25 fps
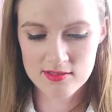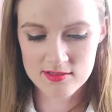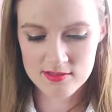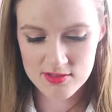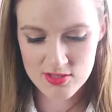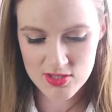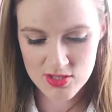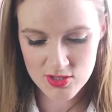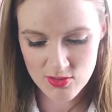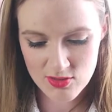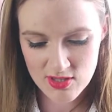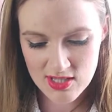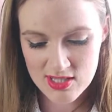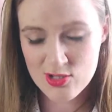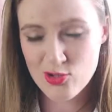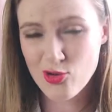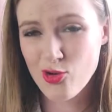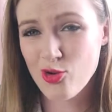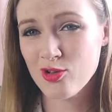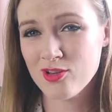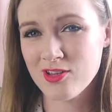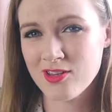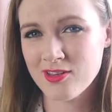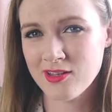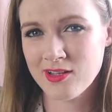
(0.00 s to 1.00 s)
So these are
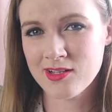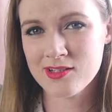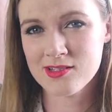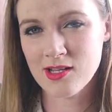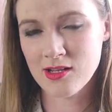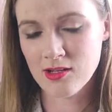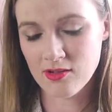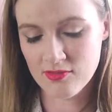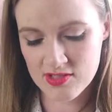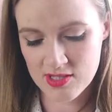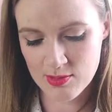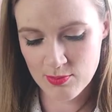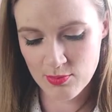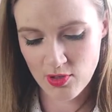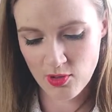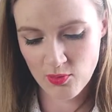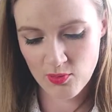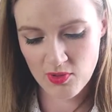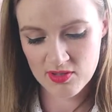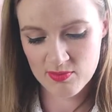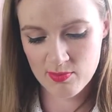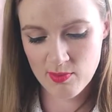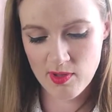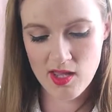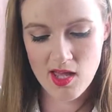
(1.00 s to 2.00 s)
all the things I obviously brought
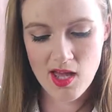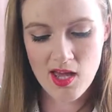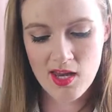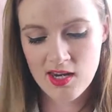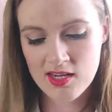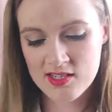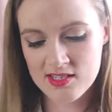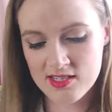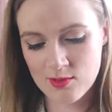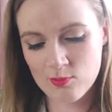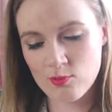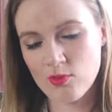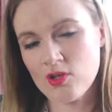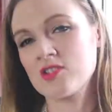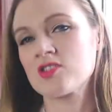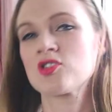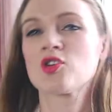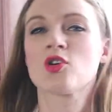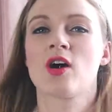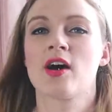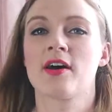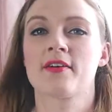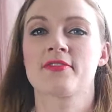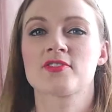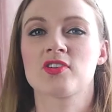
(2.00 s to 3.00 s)
with me, and I didn't want to
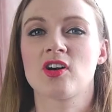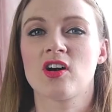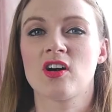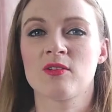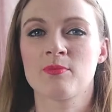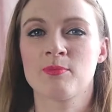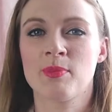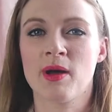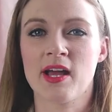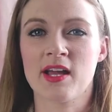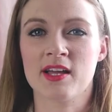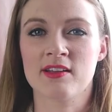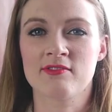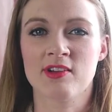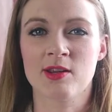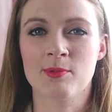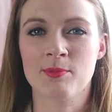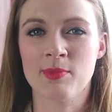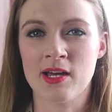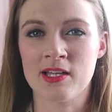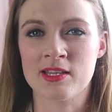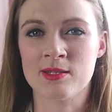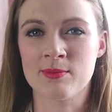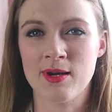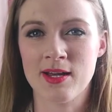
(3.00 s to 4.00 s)
have to unpack and
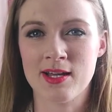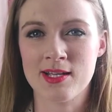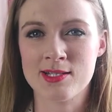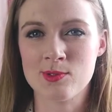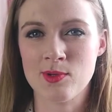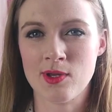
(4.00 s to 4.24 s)
repack the bag,